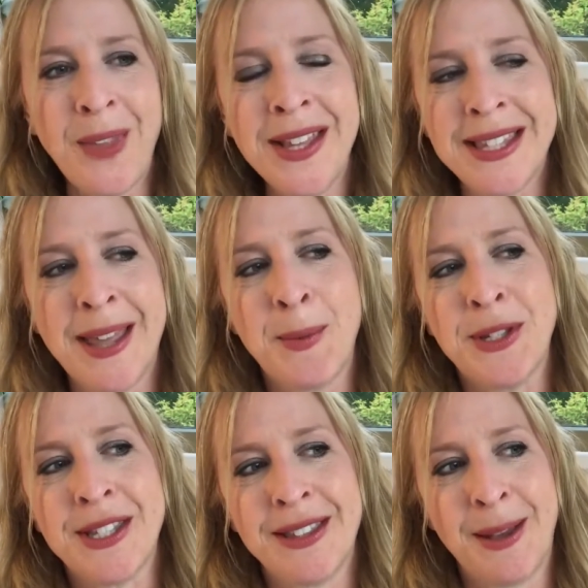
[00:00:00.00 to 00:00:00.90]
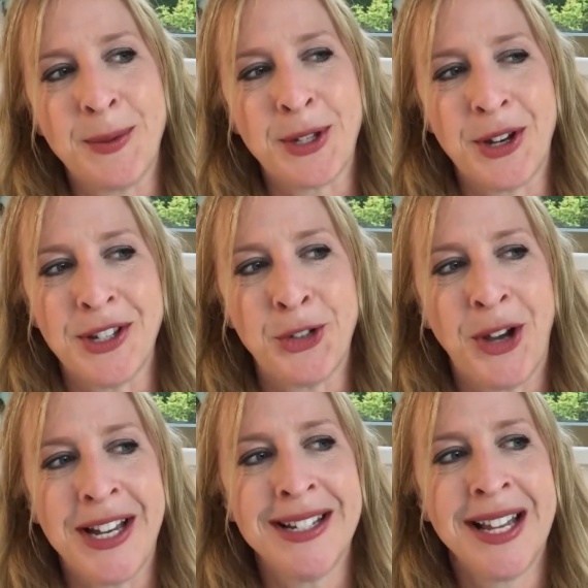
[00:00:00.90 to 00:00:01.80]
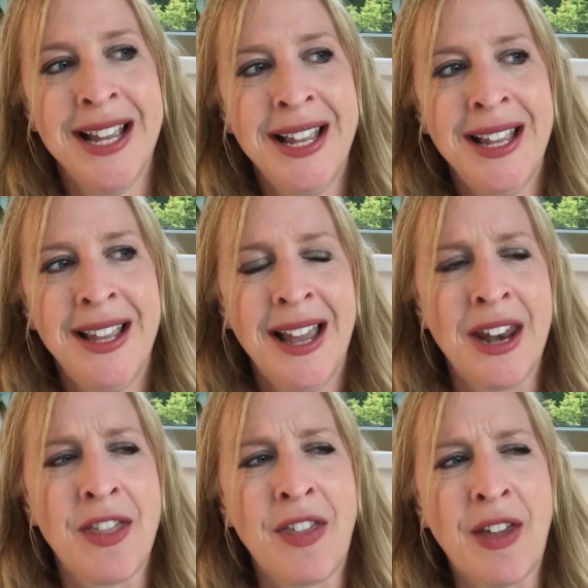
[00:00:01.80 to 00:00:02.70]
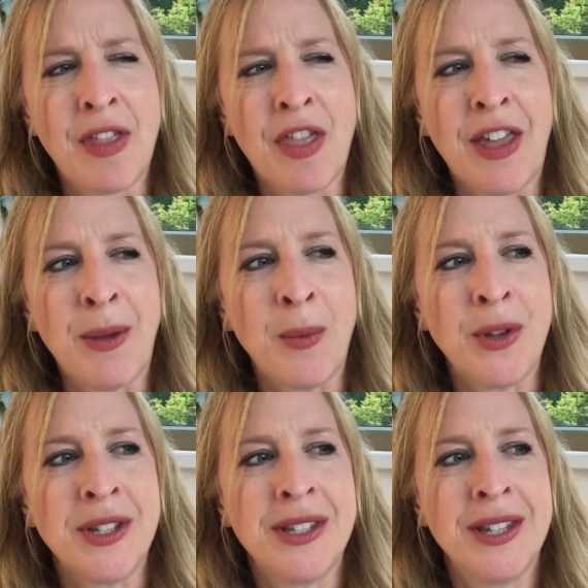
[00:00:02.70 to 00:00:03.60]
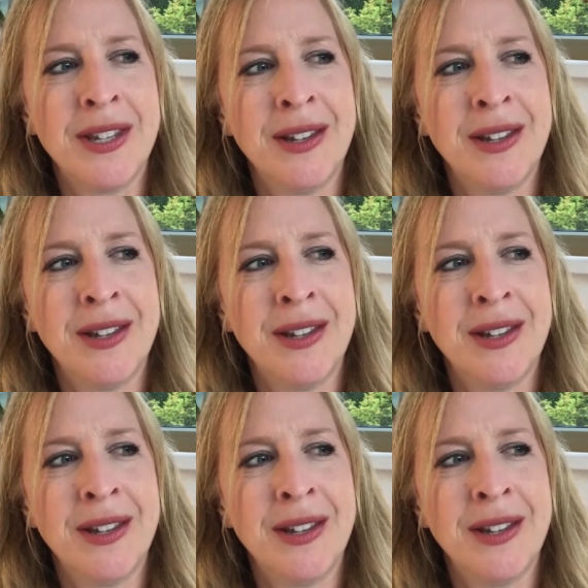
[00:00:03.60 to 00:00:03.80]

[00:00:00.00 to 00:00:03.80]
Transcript: So that was kind of strange. And I think the other thing was,